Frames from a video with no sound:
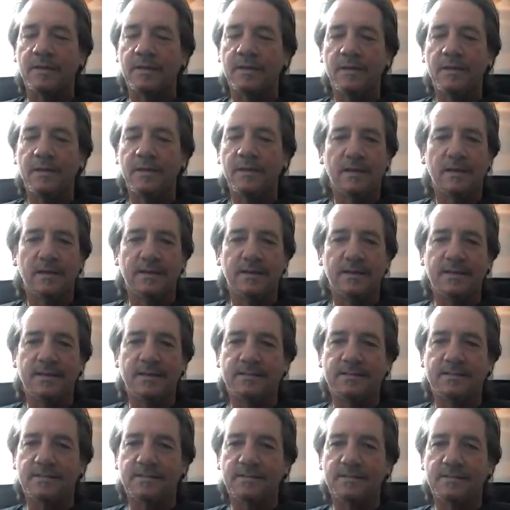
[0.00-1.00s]
And that's
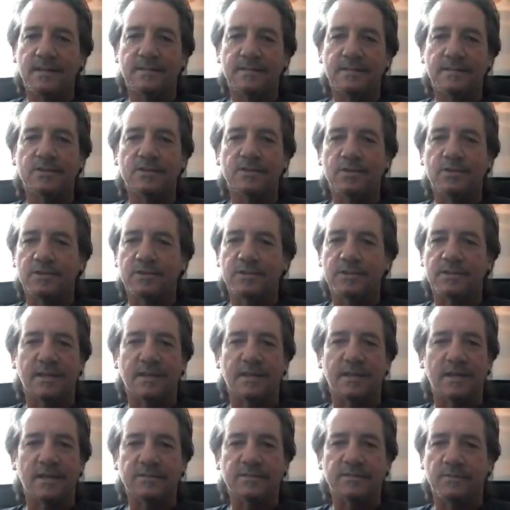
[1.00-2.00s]
as good as it gets
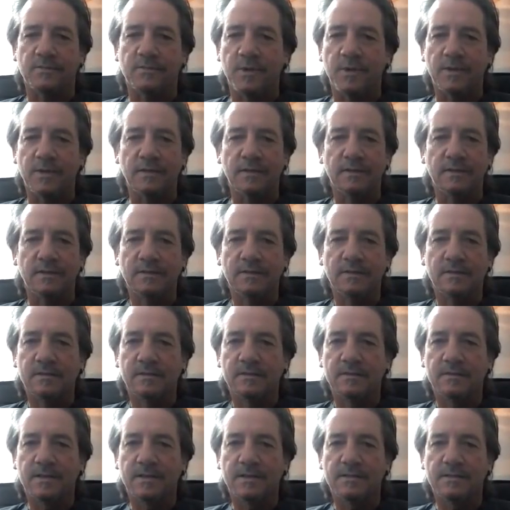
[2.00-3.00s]
for me.
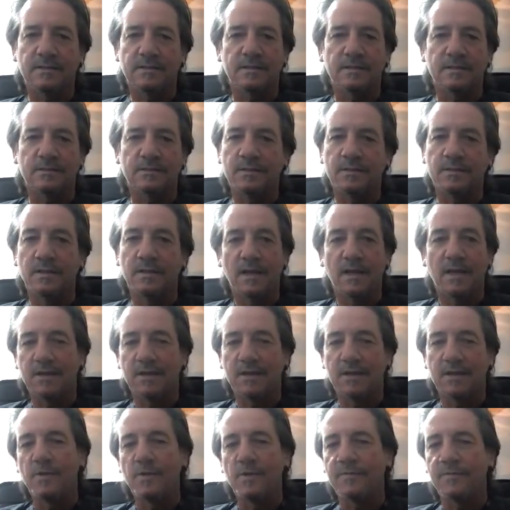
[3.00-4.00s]
I come back
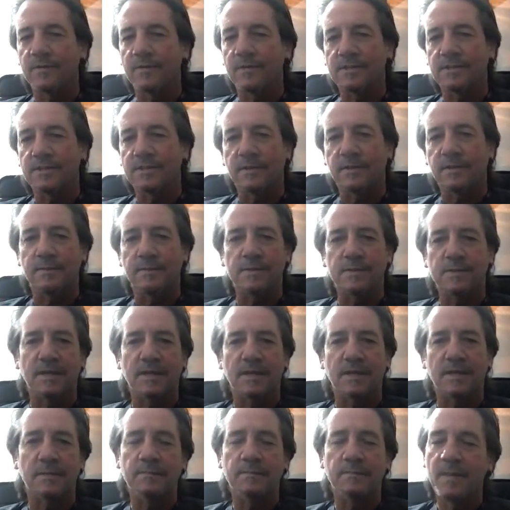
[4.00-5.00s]
for the Southampton game
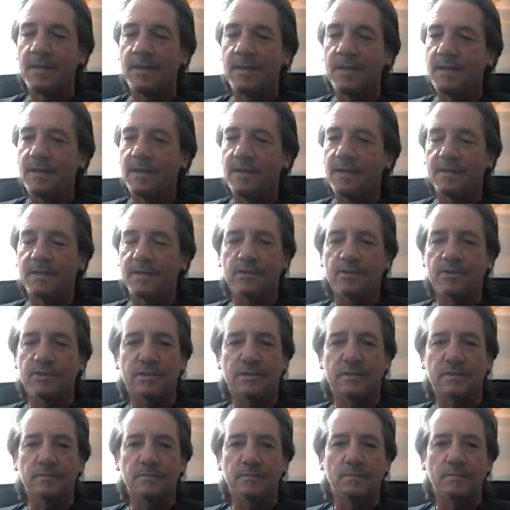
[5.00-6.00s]
and just
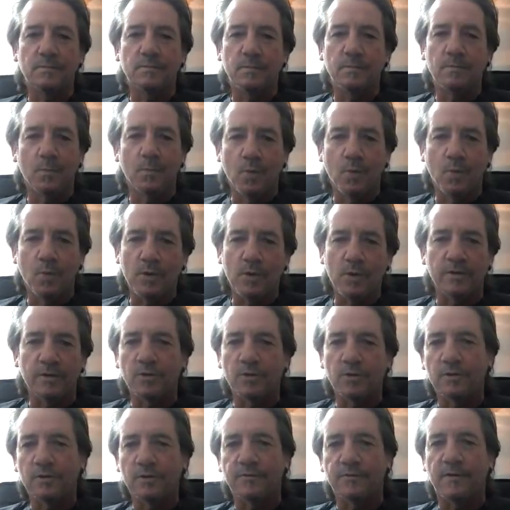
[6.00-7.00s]
walking through the
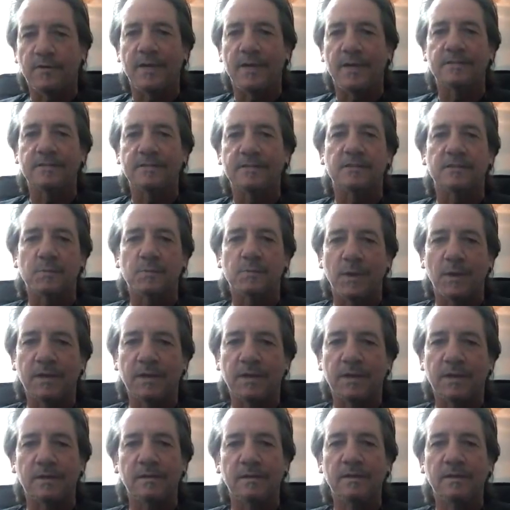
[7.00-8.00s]
fans and speaking,
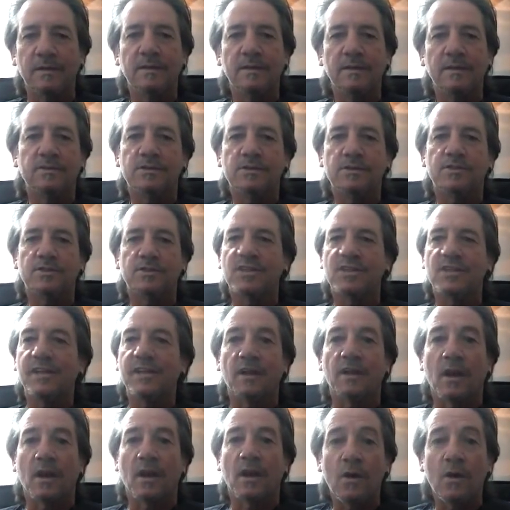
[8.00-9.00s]
just saying
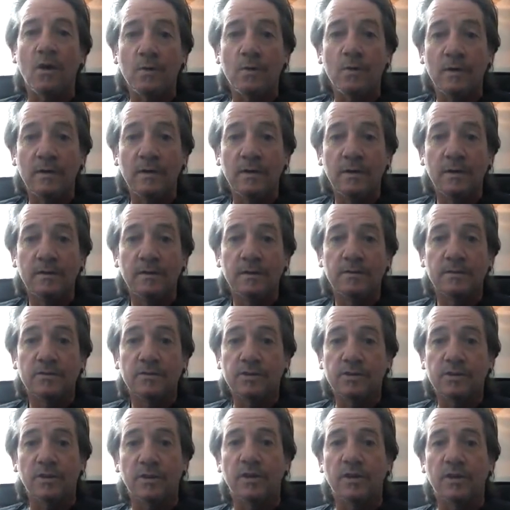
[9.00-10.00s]
hello, just on the
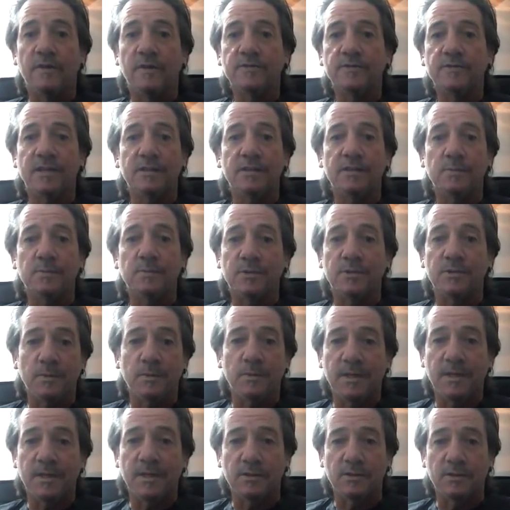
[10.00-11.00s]
off chance when someone has a
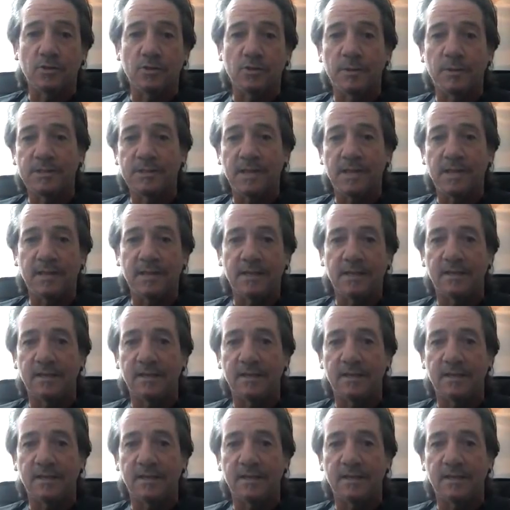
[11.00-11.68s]
double take at you.